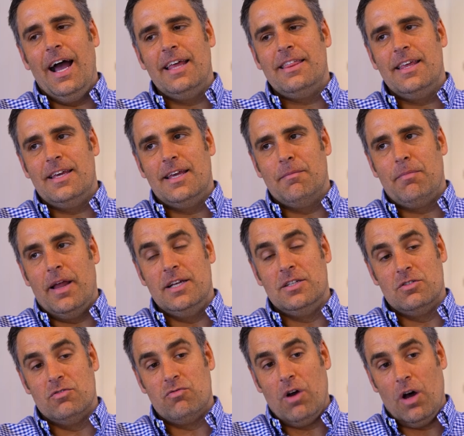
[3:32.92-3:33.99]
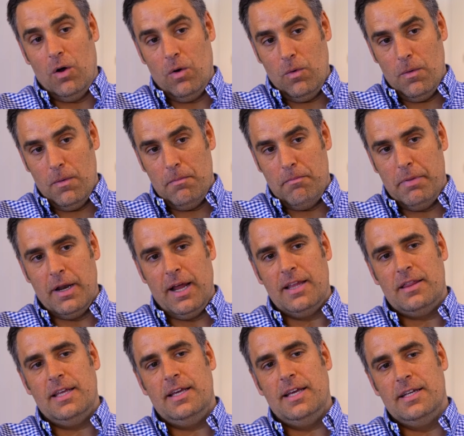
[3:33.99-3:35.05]
I think it plays a role, but I
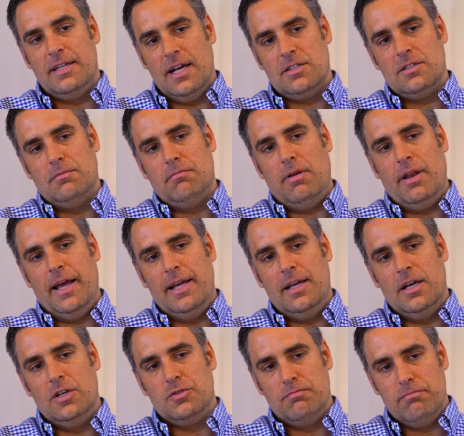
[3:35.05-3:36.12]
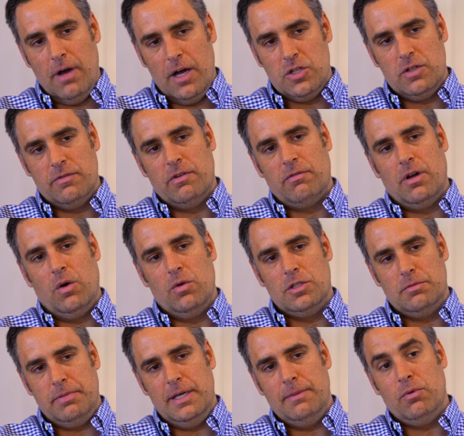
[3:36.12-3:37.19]
think it doesn't play as much of a role
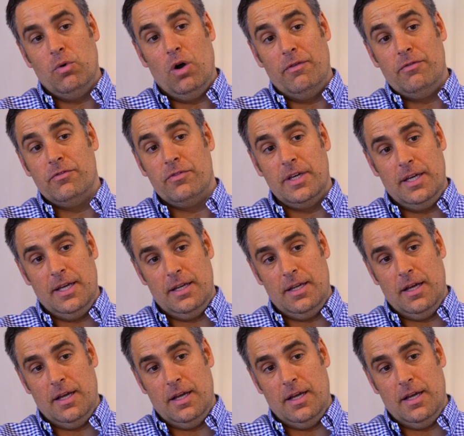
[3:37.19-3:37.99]
as people often think it